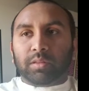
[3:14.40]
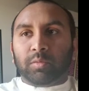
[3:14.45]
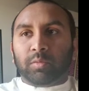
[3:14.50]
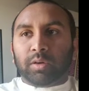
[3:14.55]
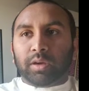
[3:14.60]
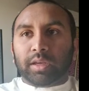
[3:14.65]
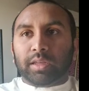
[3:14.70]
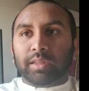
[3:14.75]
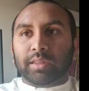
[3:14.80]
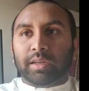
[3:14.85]
the
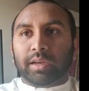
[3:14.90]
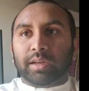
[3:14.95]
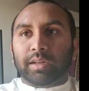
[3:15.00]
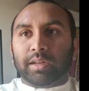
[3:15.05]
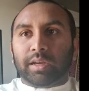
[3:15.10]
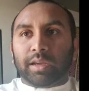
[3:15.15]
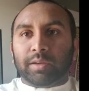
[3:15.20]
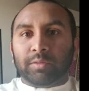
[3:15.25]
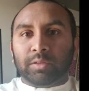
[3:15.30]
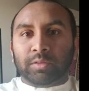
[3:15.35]
way
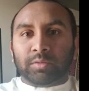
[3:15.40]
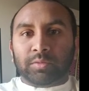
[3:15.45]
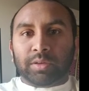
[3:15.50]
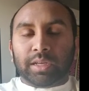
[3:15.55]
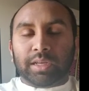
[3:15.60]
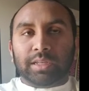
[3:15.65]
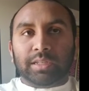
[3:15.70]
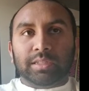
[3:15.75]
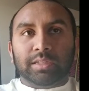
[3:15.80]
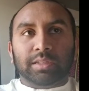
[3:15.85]
that I was
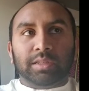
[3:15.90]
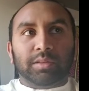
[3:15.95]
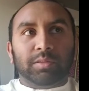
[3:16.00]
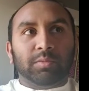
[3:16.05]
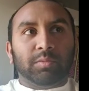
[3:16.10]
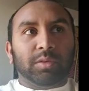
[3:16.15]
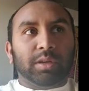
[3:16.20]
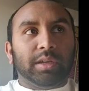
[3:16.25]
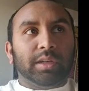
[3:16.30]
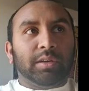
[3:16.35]
raised
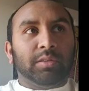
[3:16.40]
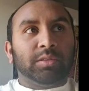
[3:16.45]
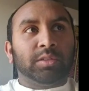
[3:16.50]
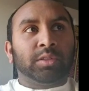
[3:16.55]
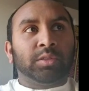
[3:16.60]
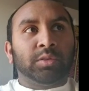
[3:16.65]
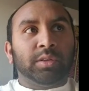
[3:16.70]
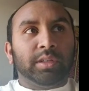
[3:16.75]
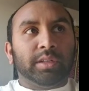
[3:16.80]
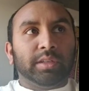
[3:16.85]
and the way I
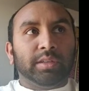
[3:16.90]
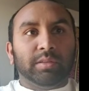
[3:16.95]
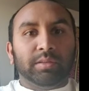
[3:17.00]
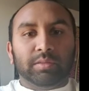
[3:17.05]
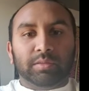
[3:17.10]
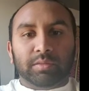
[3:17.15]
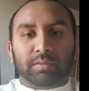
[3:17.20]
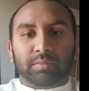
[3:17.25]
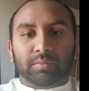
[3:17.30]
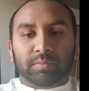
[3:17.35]
was
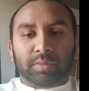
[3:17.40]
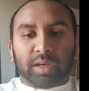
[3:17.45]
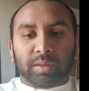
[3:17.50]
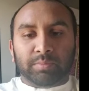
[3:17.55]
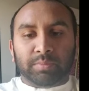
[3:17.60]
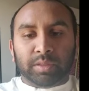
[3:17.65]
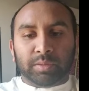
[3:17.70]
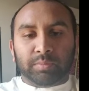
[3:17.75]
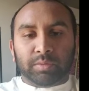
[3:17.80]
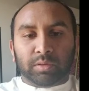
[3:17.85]
treated
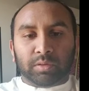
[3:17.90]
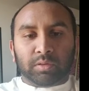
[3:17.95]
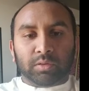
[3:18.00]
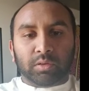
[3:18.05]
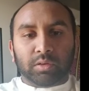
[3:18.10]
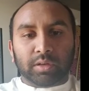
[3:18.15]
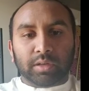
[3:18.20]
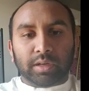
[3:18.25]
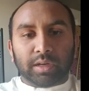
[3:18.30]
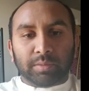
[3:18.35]
by people
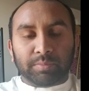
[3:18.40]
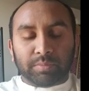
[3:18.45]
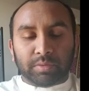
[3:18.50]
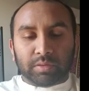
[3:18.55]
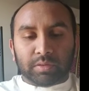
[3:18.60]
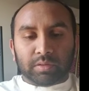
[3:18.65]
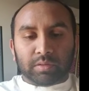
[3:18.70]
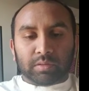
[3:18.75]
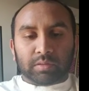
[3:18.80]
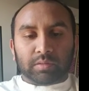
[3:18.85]
growing up
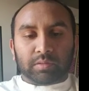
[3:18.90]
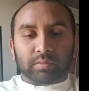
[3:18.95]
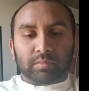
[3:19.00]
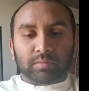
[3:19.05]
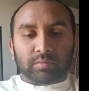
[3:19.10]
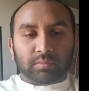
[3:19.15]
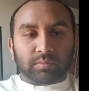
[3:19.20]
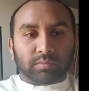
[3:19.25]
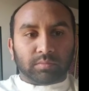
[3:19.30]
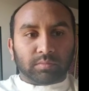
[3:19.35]

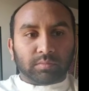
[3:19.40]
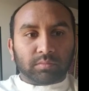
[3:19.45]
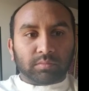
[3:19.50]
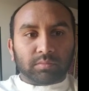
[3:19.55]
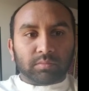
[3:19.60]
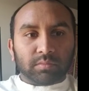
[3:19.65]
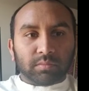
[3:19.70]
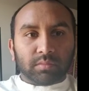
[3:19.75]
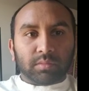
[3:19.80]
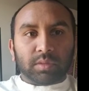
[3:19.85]

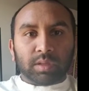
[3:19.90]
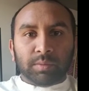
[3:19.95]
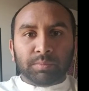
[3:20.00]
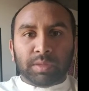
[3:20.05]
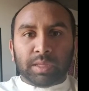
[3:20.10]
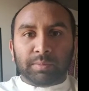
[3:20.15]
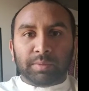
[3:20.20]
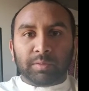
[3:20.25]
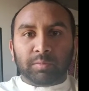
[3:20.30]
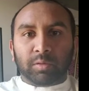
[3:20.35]

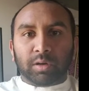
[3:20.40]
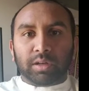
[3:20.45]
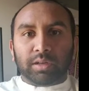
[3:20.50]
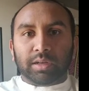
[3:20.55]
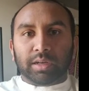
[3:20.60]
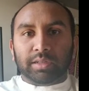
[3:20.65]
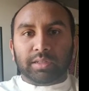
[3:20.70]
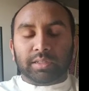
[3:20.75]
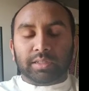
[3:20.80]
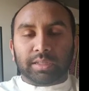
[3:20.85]
made me
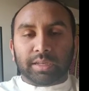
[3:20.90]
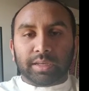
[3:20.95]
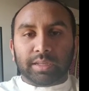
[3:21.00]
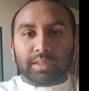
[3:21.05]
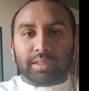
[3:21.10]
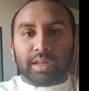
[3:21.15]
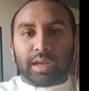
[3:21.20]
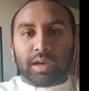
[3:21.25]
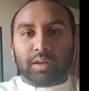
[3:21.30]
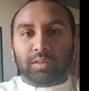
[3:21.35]
want to
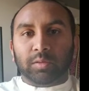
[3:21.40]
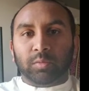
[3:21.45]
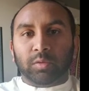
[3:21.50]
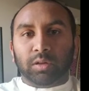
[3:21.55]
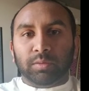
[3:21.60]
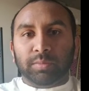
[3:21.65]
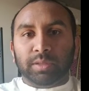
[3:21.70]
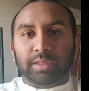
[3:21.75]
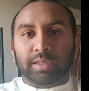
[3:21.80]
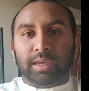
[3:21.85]
understand how the
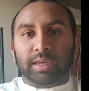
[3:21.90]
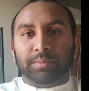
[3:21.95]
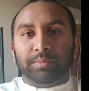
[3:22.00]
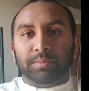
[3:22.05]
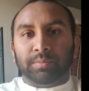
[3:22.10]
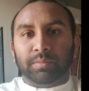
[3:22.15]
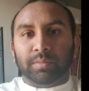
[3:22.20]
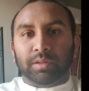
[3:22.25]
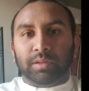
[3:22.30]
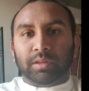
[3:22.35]
world
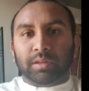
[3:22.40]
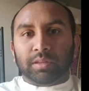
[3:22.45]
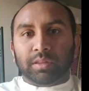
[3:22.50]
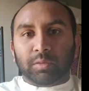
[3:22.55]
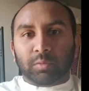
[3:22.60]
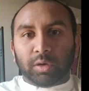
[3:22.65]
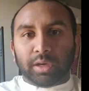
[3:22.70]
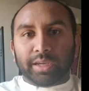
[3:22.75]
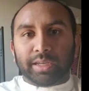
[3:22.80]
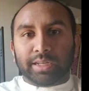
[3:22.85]
became
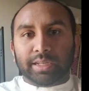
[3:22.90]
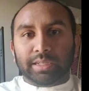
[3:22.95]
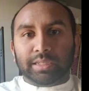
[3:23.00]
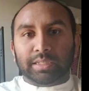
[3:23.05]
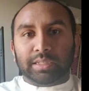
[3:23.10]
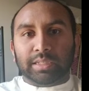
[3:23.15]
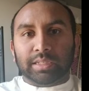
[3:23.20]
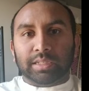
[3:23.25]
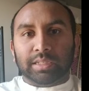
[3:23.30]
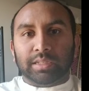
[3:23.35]
the way it
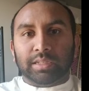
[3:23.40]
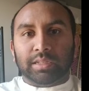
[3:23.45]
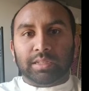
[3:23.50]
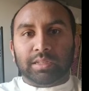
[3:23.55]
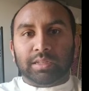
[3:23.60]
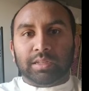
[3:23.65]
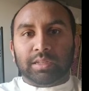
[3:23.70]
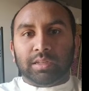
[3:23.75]
is.